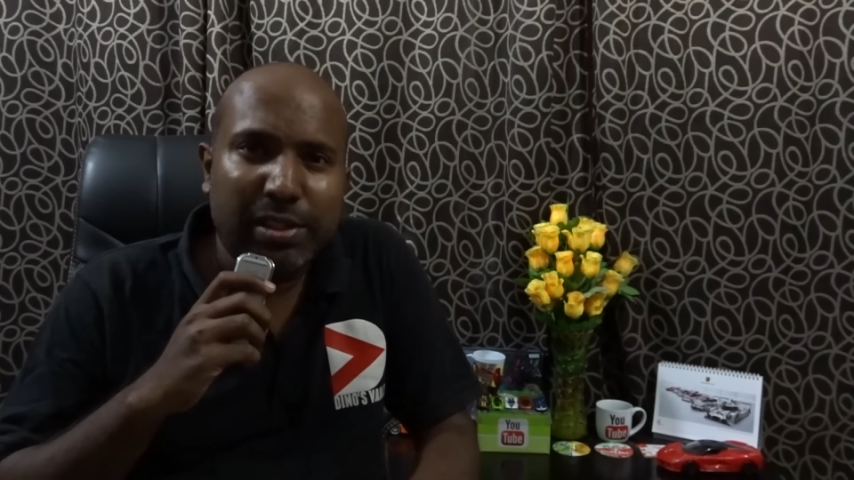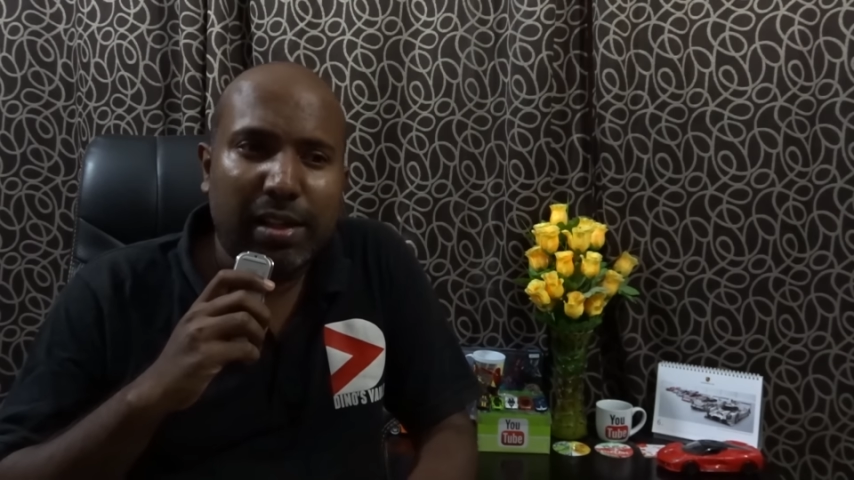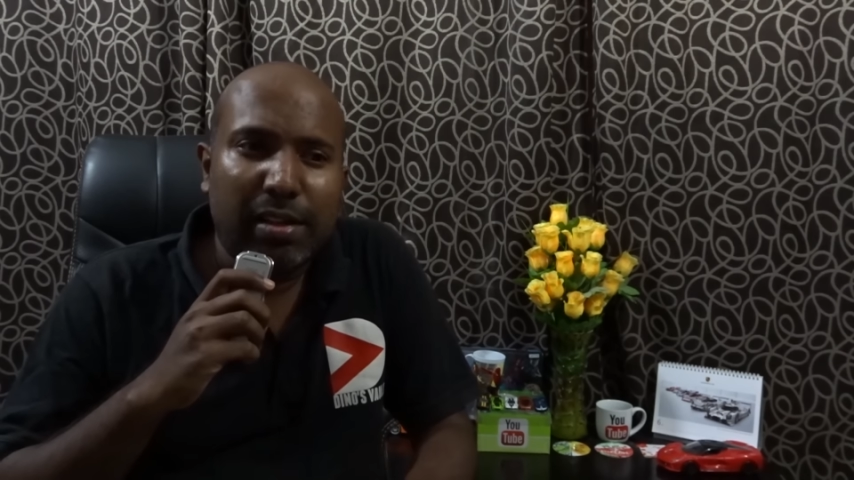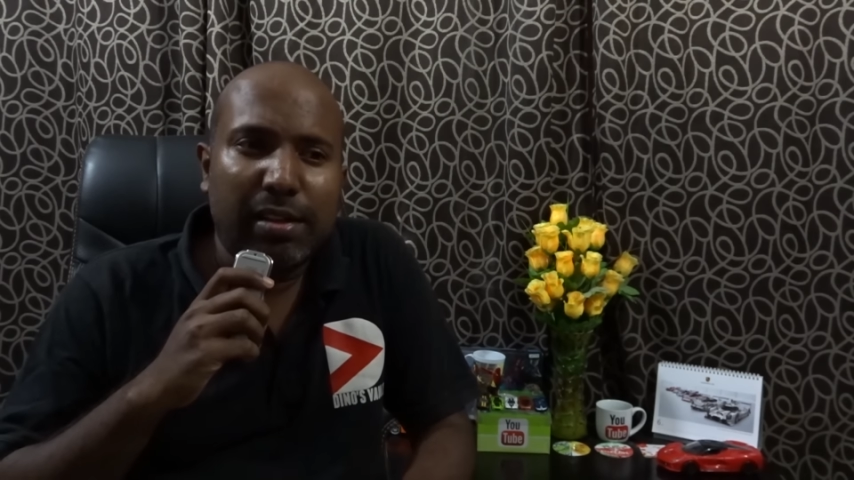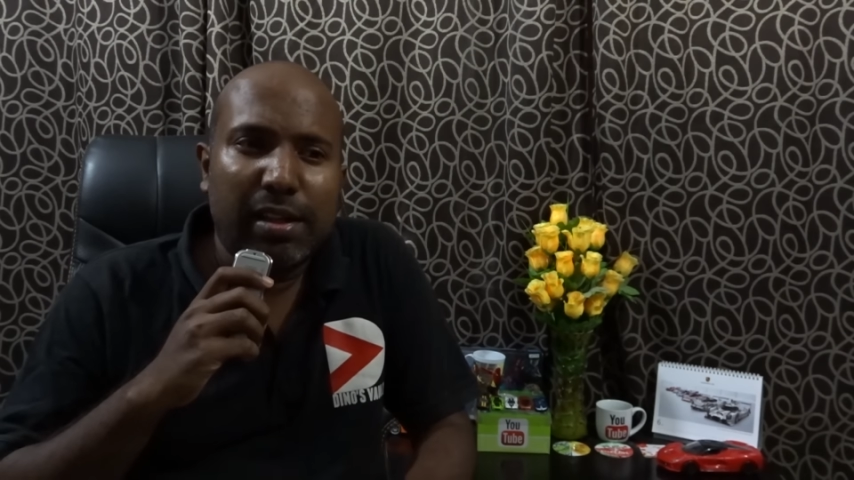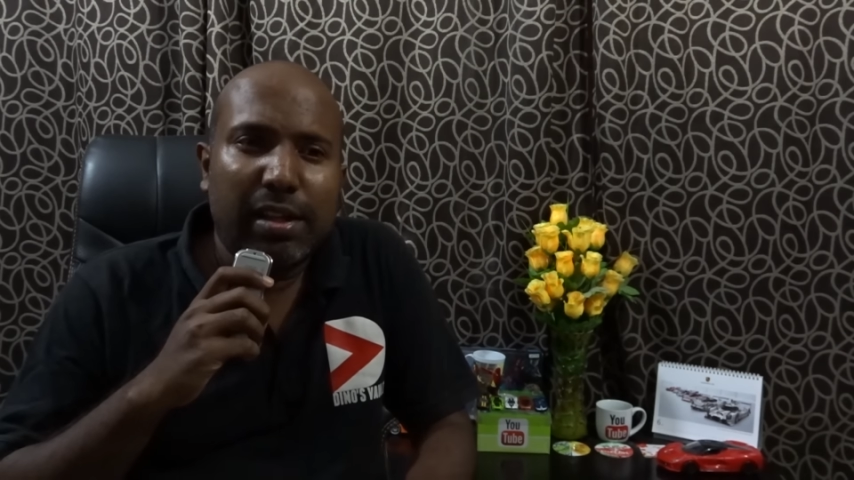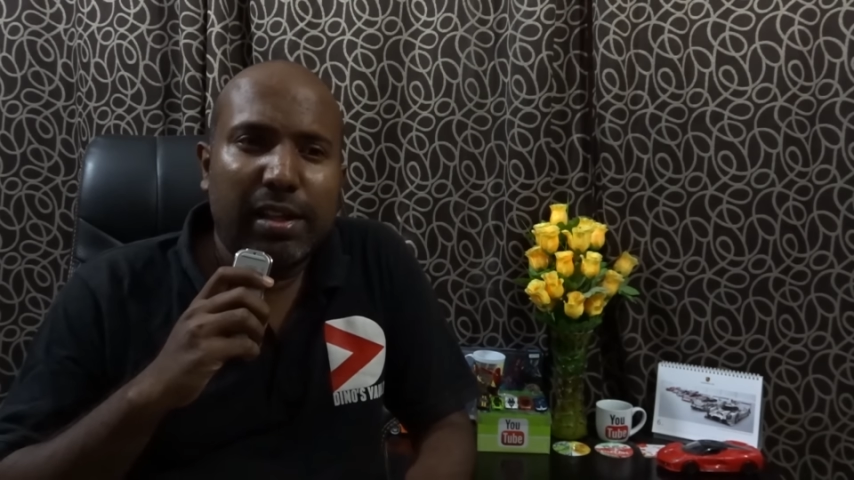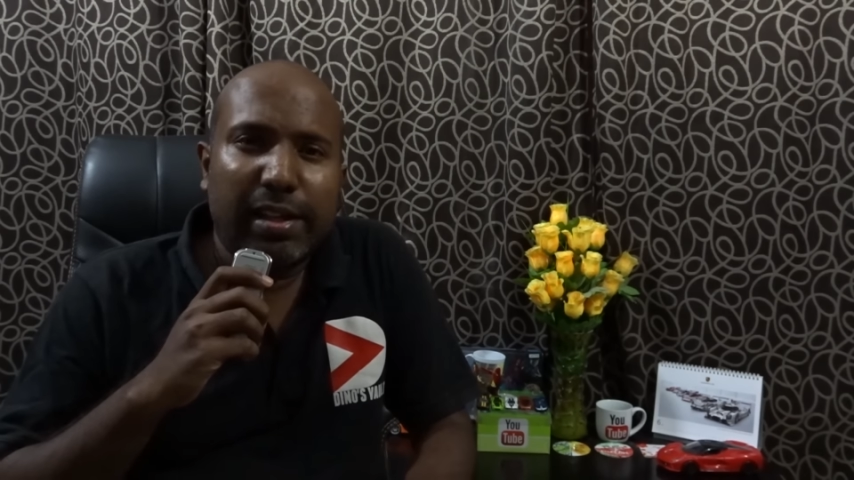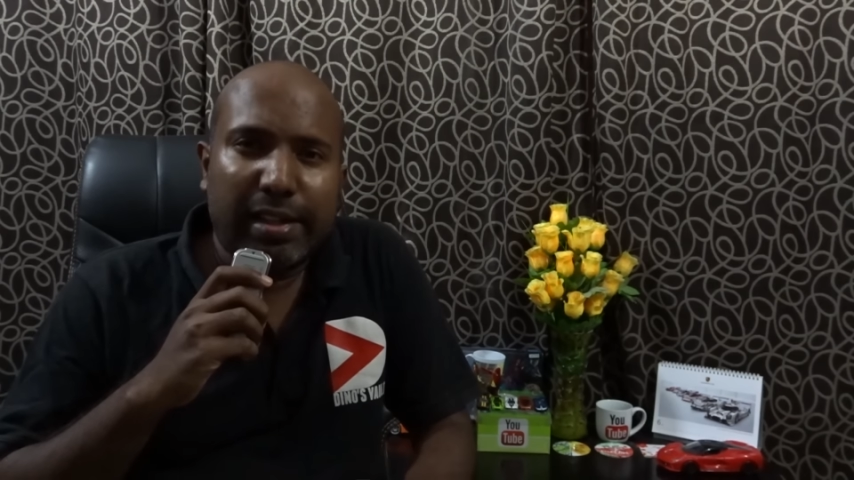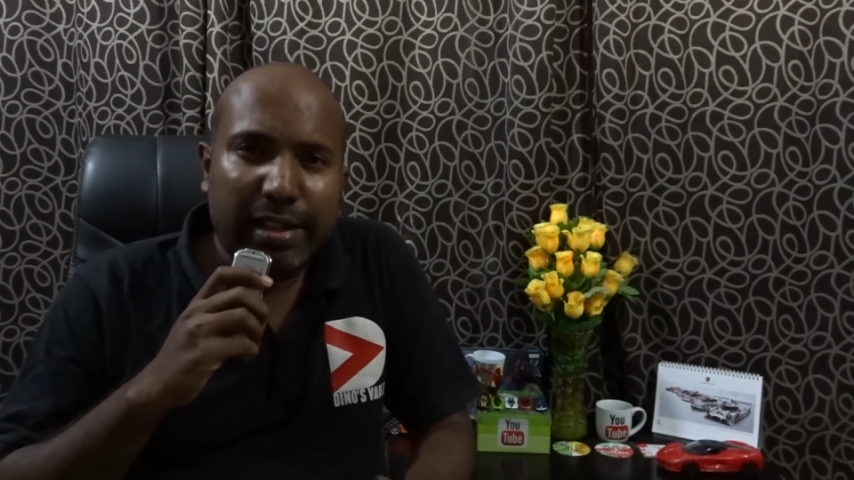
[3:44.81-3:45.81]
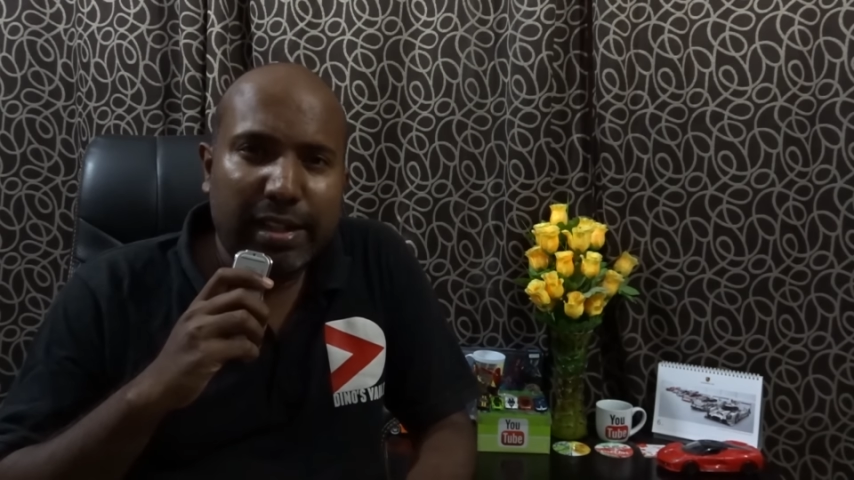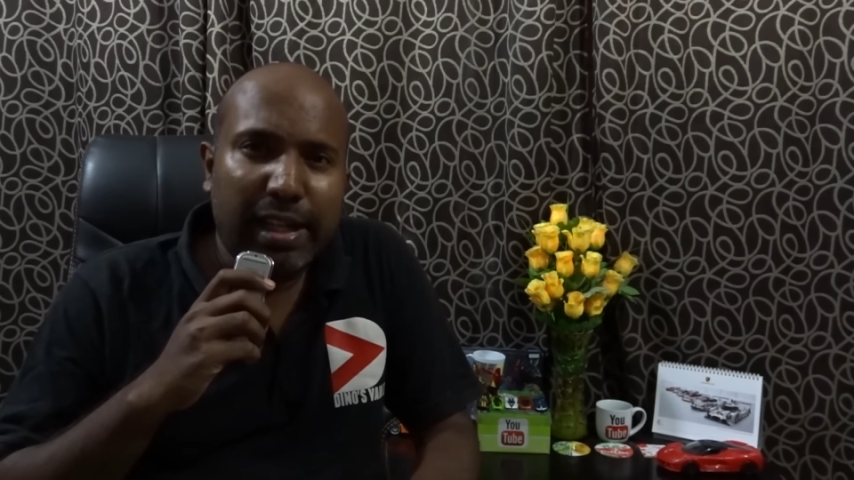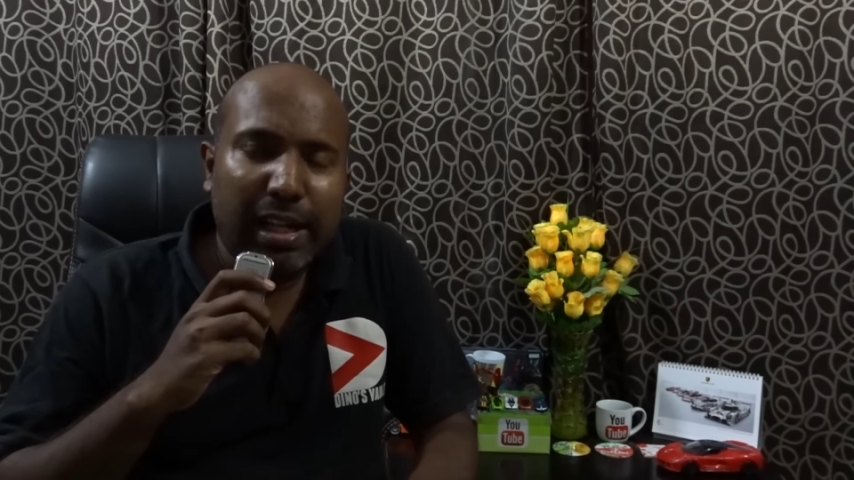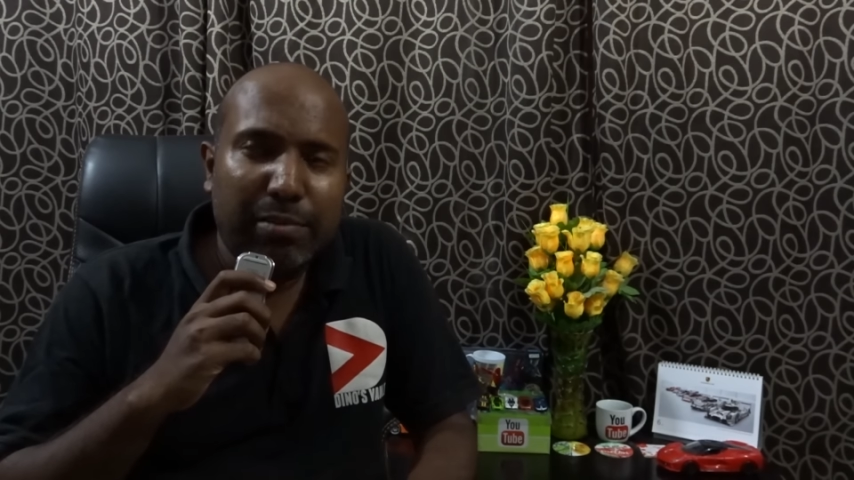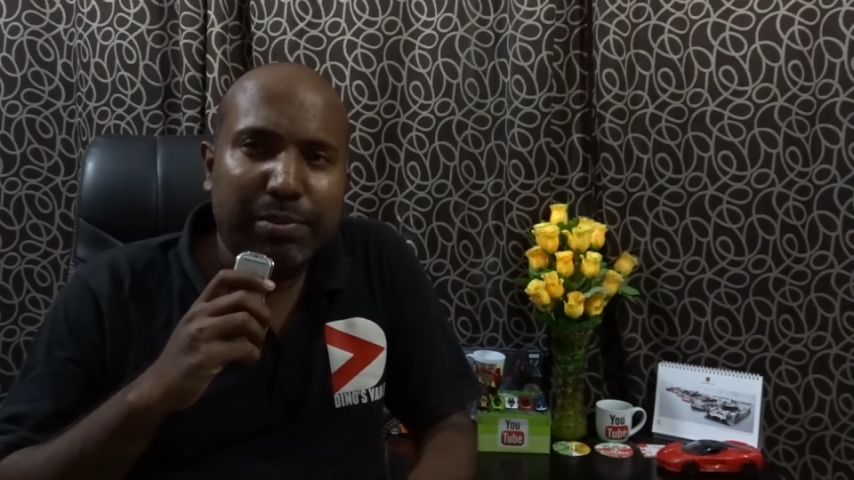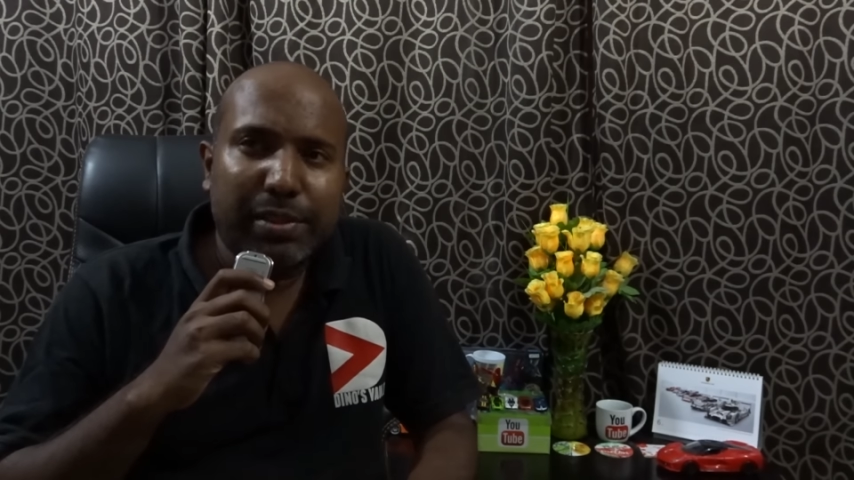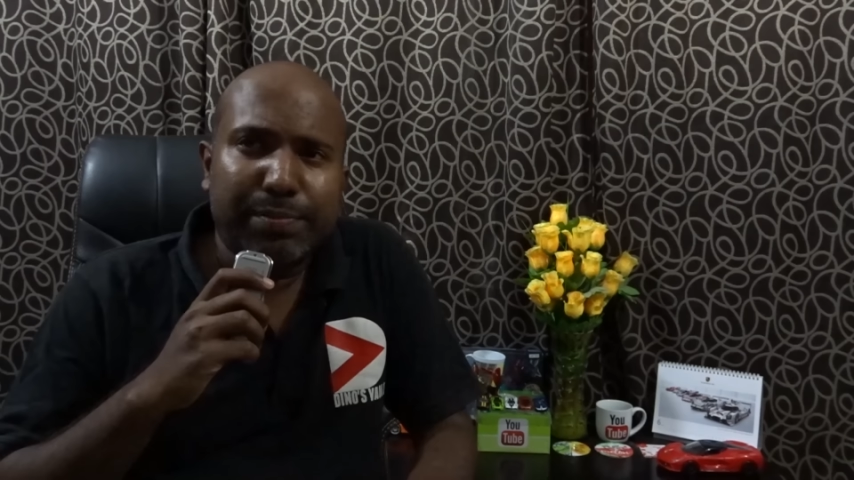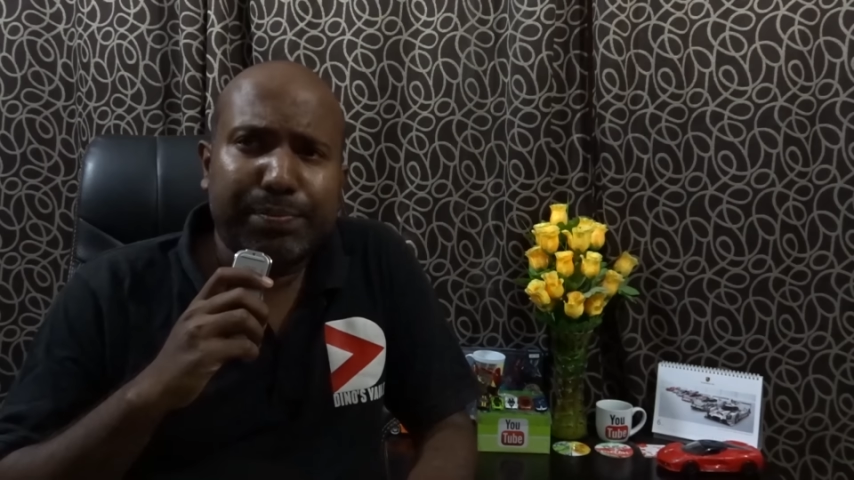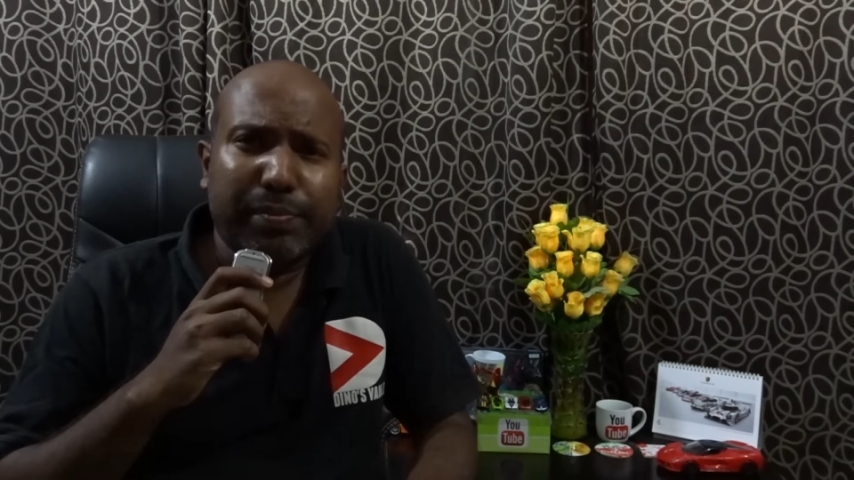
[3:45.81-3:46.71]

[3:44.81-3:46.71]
channel. It really helps.